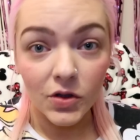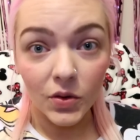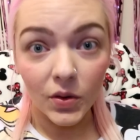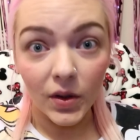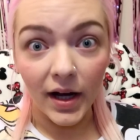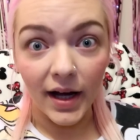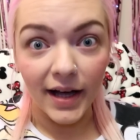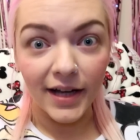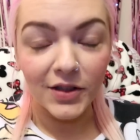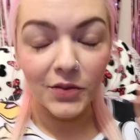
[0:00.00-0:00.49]
So
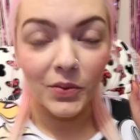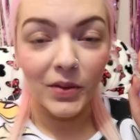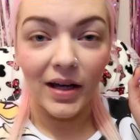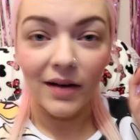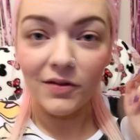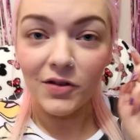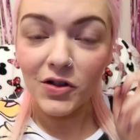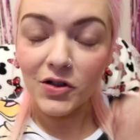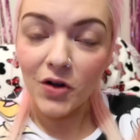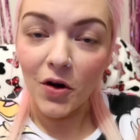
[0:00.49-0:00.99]
guys, we
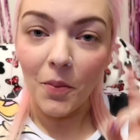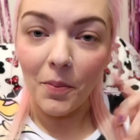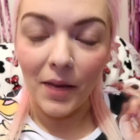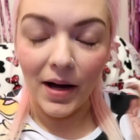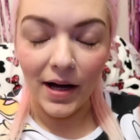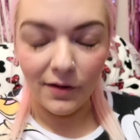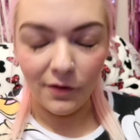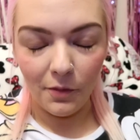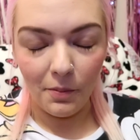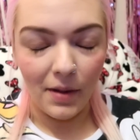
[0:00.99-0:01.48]
have just gotten
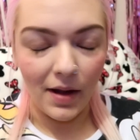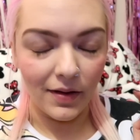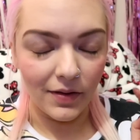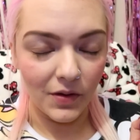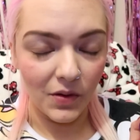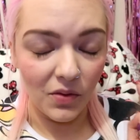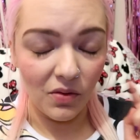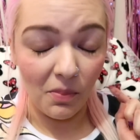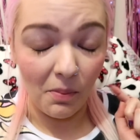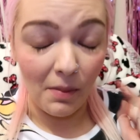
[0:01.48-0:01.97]
back from
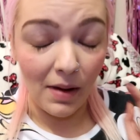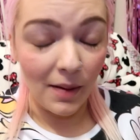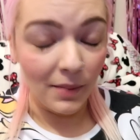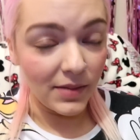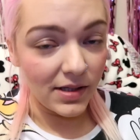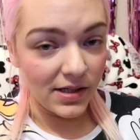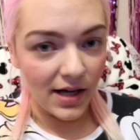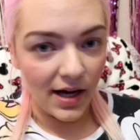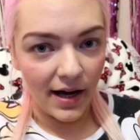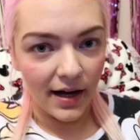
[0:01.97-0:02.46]
Matthew's mum
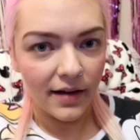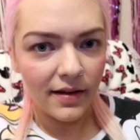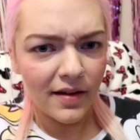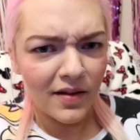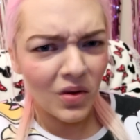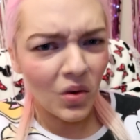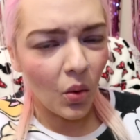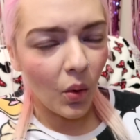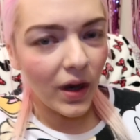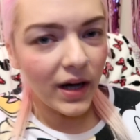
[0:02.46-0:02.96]
and dad's.
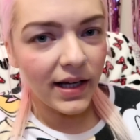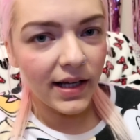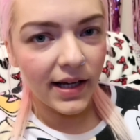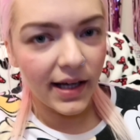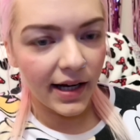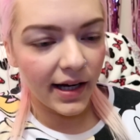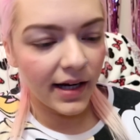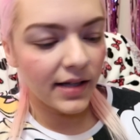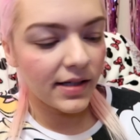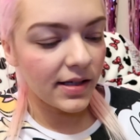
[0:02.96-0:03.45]
It's quite
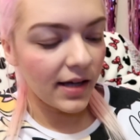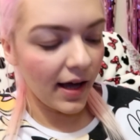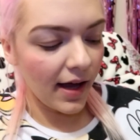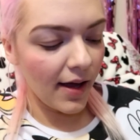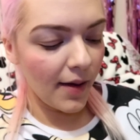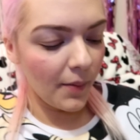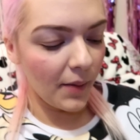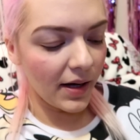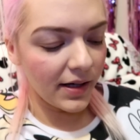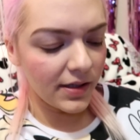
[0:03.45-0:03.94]
late.
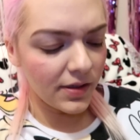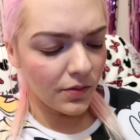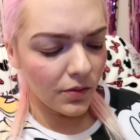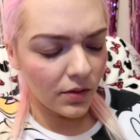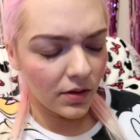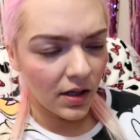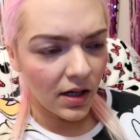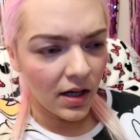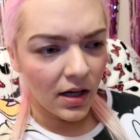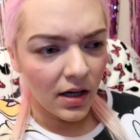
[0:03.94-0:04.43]
I
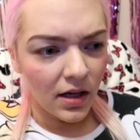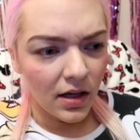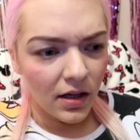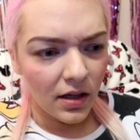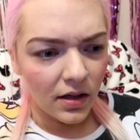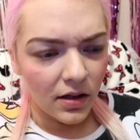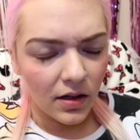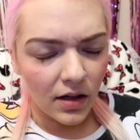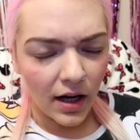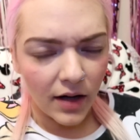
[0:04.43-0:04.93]
don't
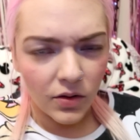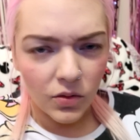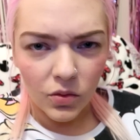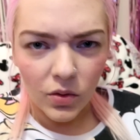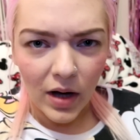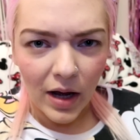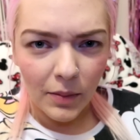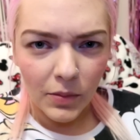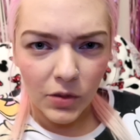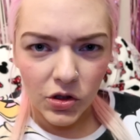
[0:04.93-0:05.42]

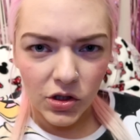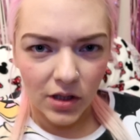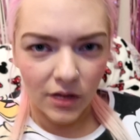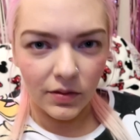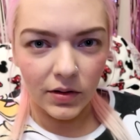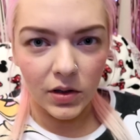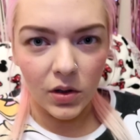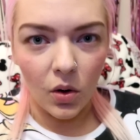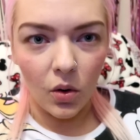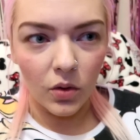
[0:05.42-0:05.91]
know how much I
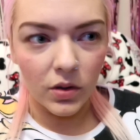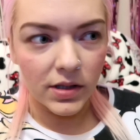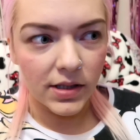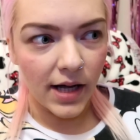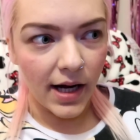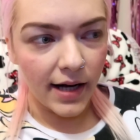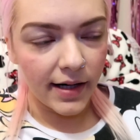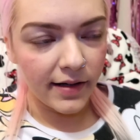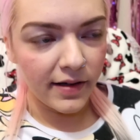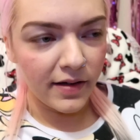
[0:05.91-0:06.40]

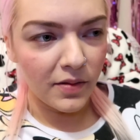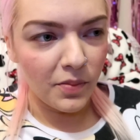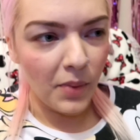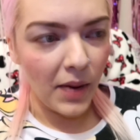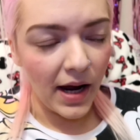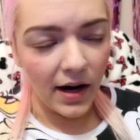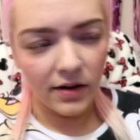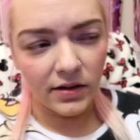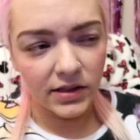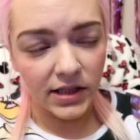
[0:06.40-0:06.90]
recorded at his
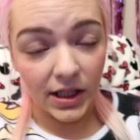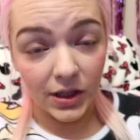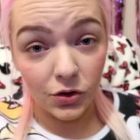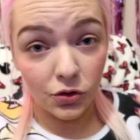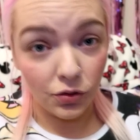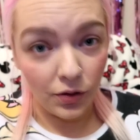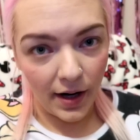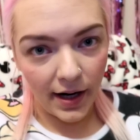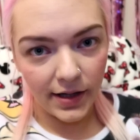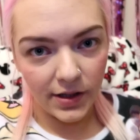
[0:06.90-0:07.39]
parents. I
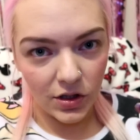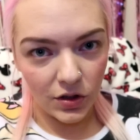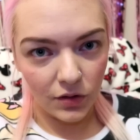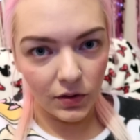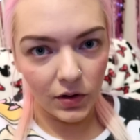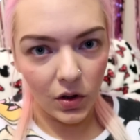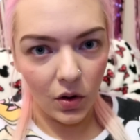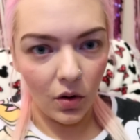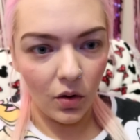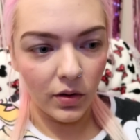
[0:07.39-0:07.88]
tried to
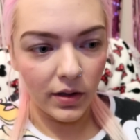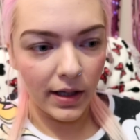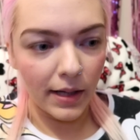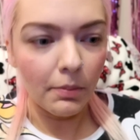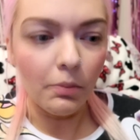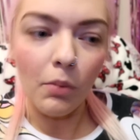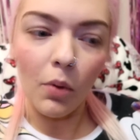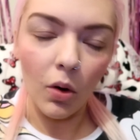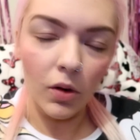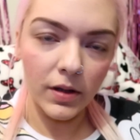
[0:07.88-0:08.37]
record
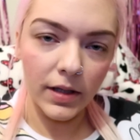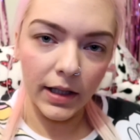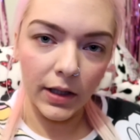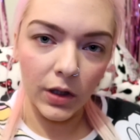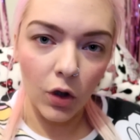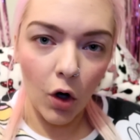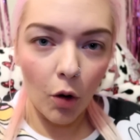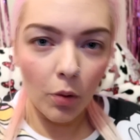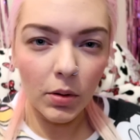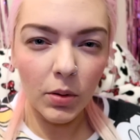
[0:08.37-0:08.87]
like more than I
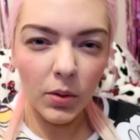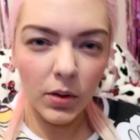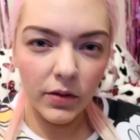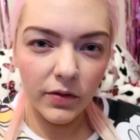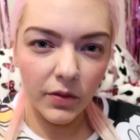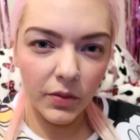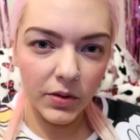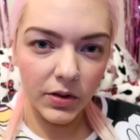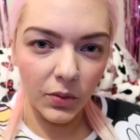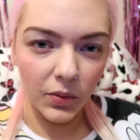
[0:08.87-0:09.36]
normally would
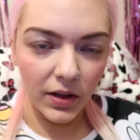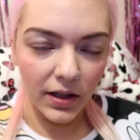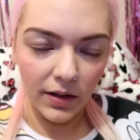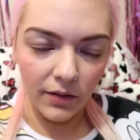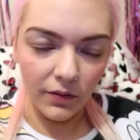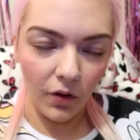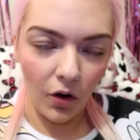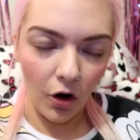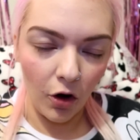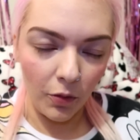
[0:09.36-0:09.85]
if it was a
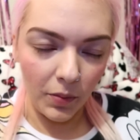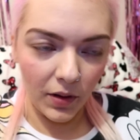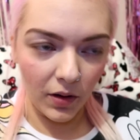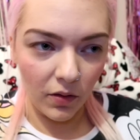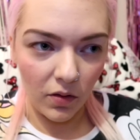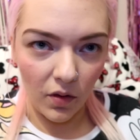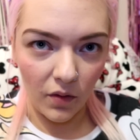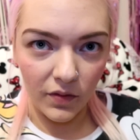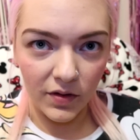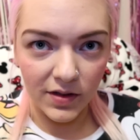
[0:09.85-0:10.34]
weekly vlog,
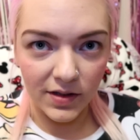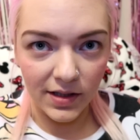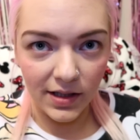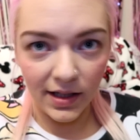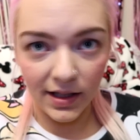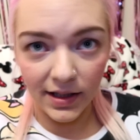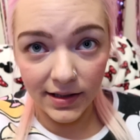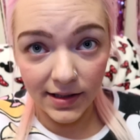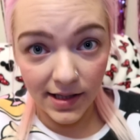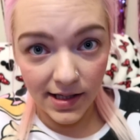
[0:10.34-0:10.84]
because
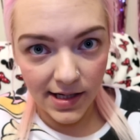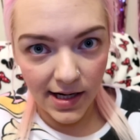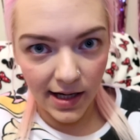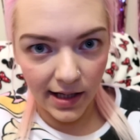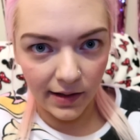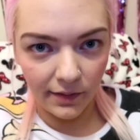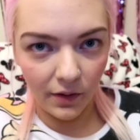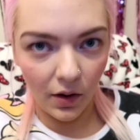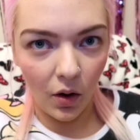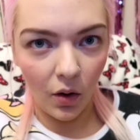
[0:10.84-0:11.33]
obviously it's a
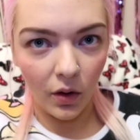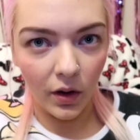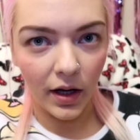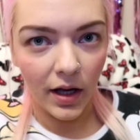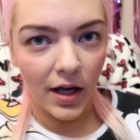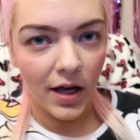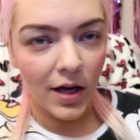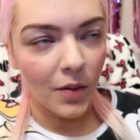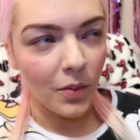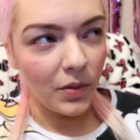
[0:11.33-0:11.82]
daily vlog,
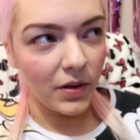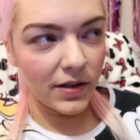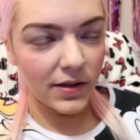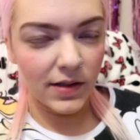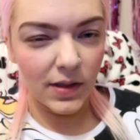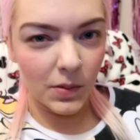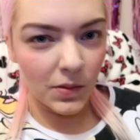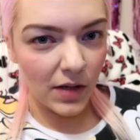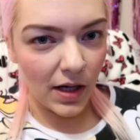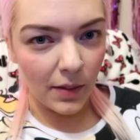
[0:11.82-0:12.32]
but at the
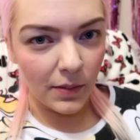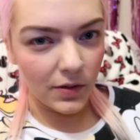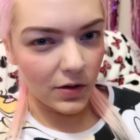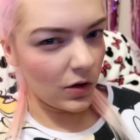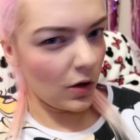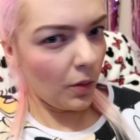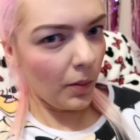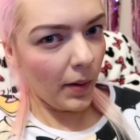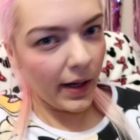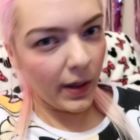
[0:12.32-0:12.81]
same time
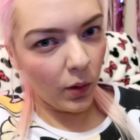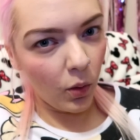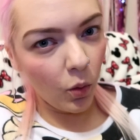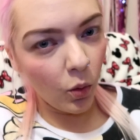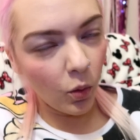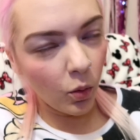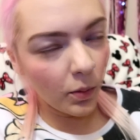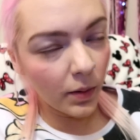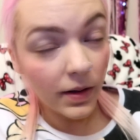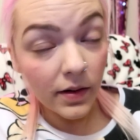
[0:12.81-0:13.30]
it's not my
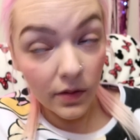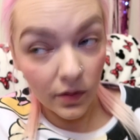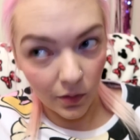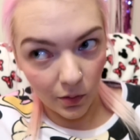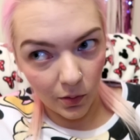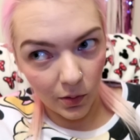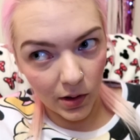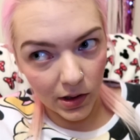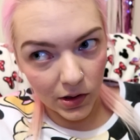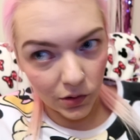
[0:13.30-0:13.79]
home,
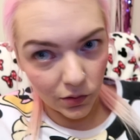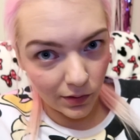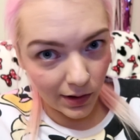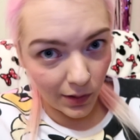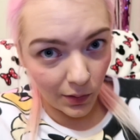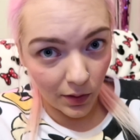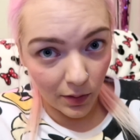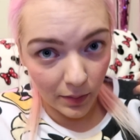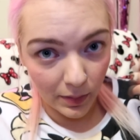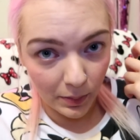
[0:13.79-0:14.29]
so I don't
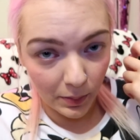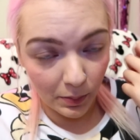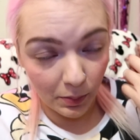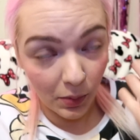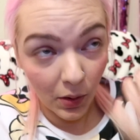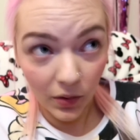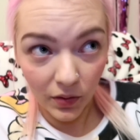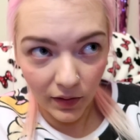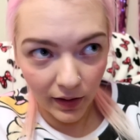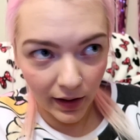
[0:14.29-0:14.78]
really want to be
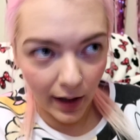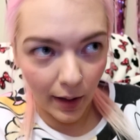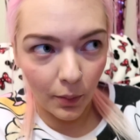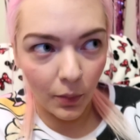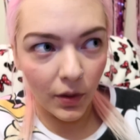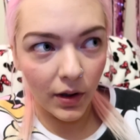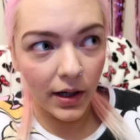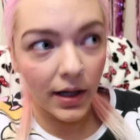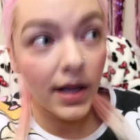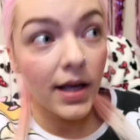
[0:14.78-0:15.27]
putting the
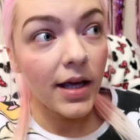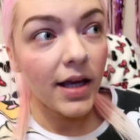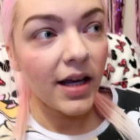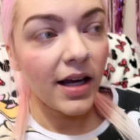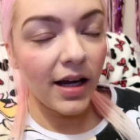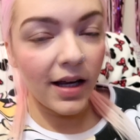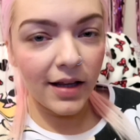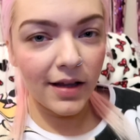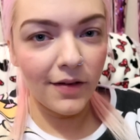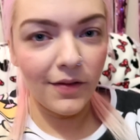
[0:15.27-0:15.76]
camera
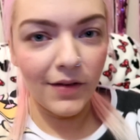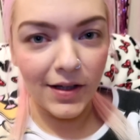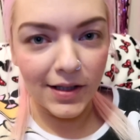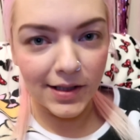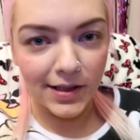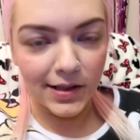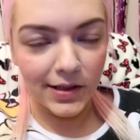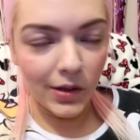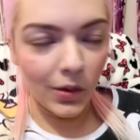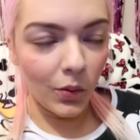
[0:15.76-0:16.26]
in the
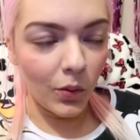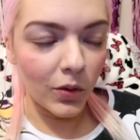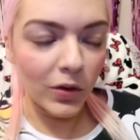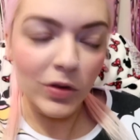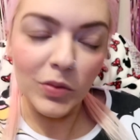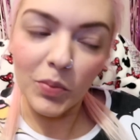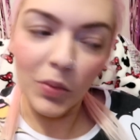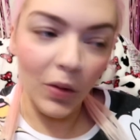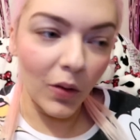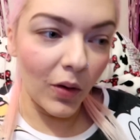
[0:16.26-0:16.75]
faces
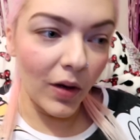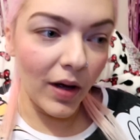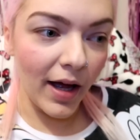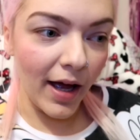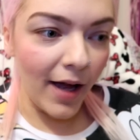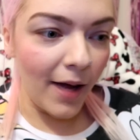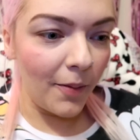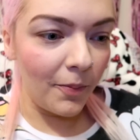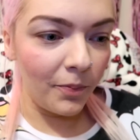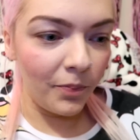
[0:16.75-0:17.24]
loads. But
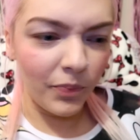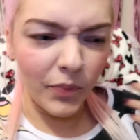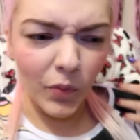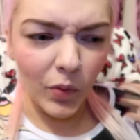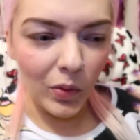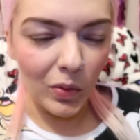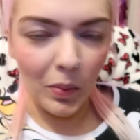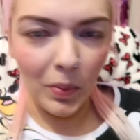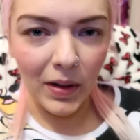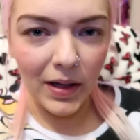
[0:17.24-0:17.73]

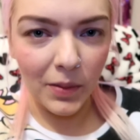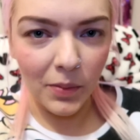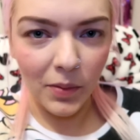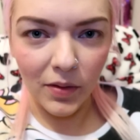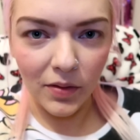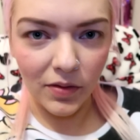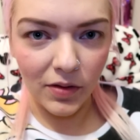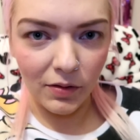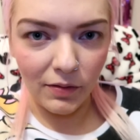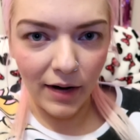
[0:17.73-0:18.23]
we were playing
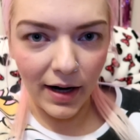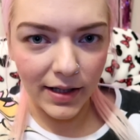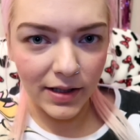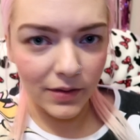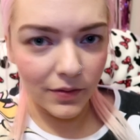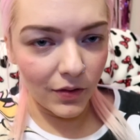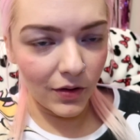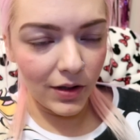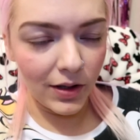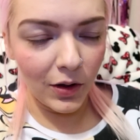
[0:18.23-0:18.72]
with the
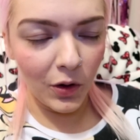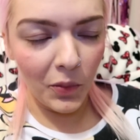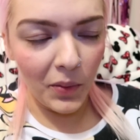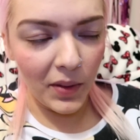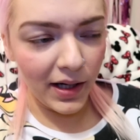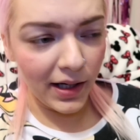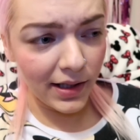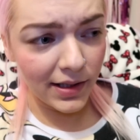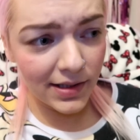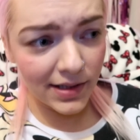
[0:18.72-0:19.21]
rats for a little
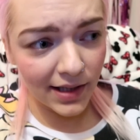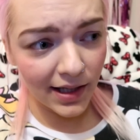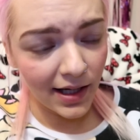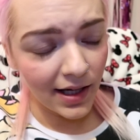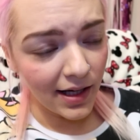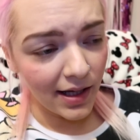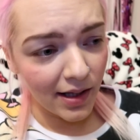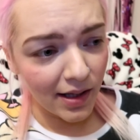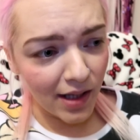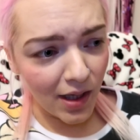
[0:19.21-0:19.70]
bit,
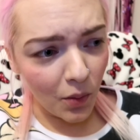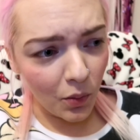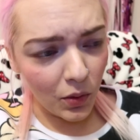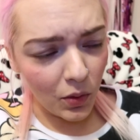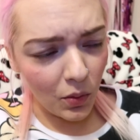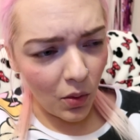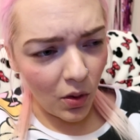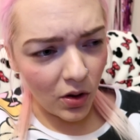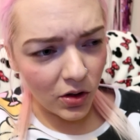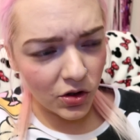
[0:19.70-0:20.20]
then
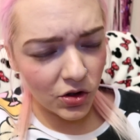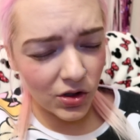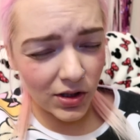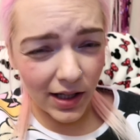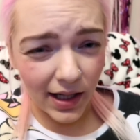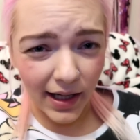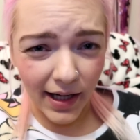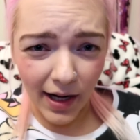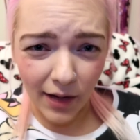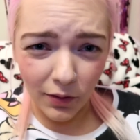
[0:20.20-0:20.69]
we watched
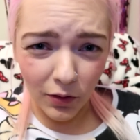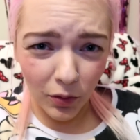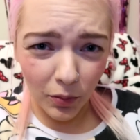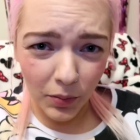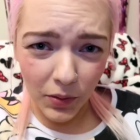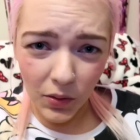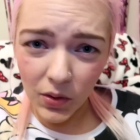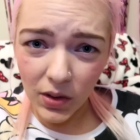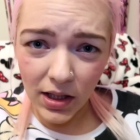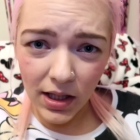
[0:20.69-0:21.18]
Collateral
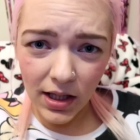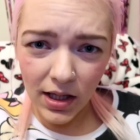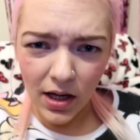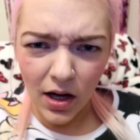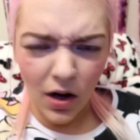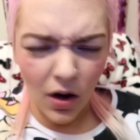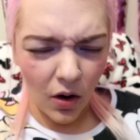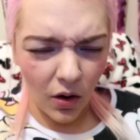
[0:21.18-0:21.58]
Beauty.